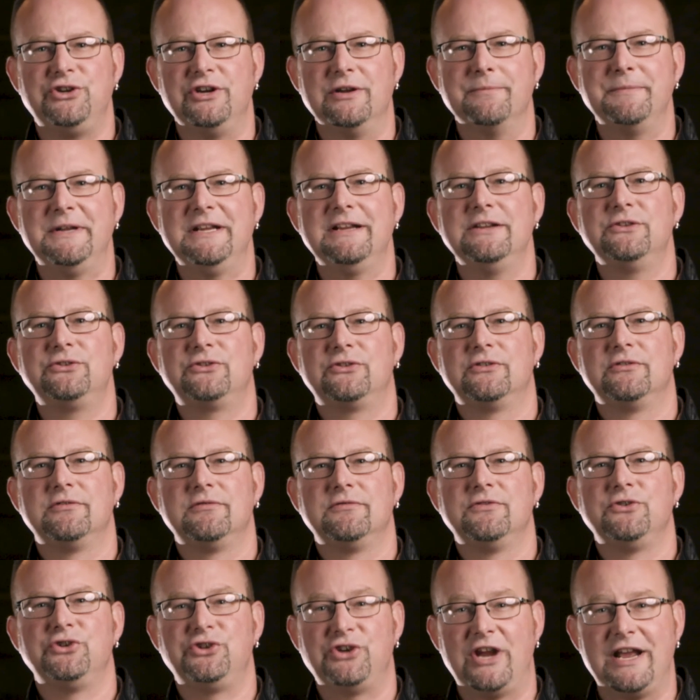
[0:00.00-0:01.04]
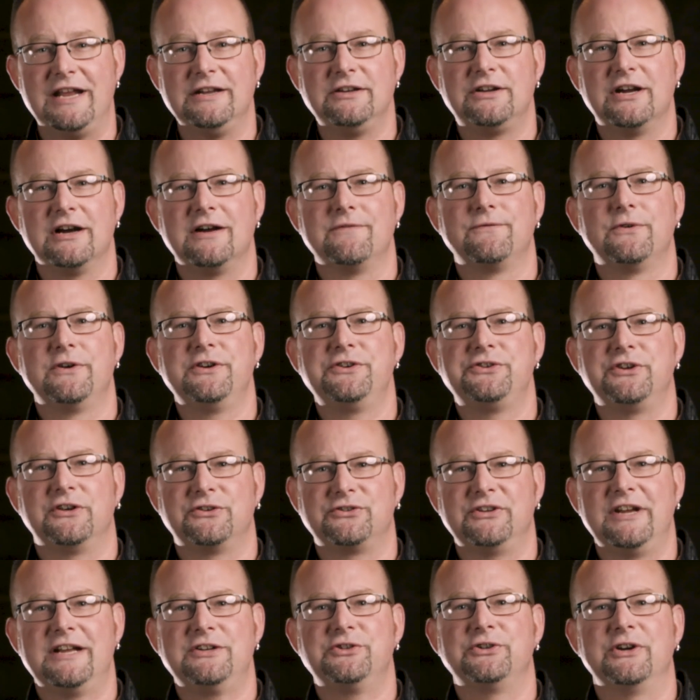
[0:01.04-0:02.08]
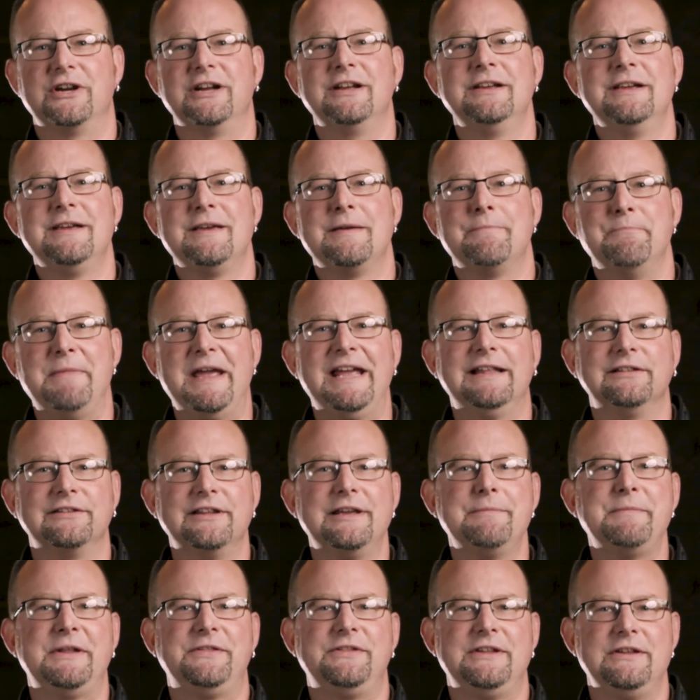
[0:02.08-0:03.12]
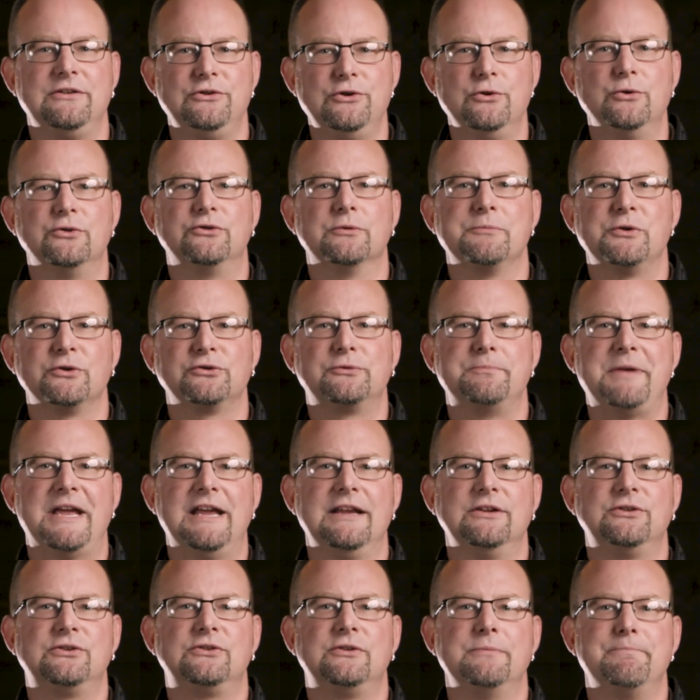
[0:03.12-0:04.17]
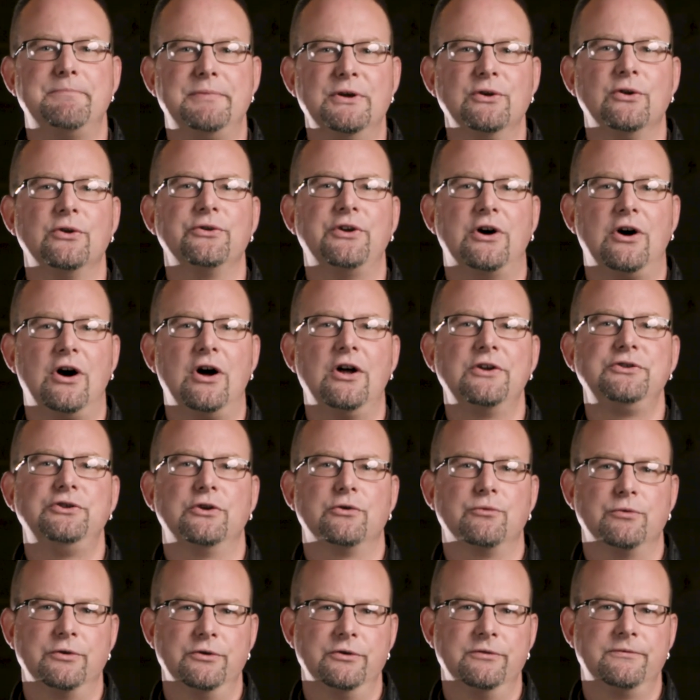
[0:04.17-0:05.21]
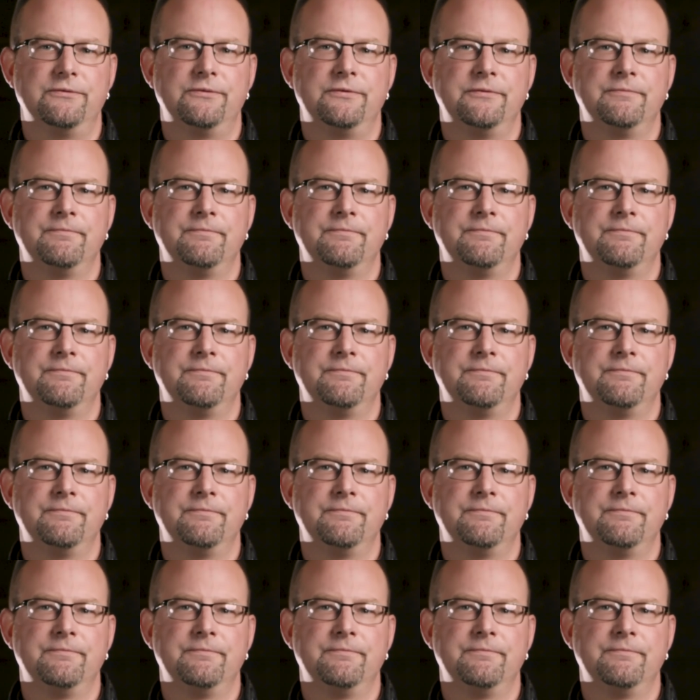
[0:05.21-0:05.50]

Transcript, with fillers: chimneys, shade coverage, etc., may limit the usable space to build on your roof.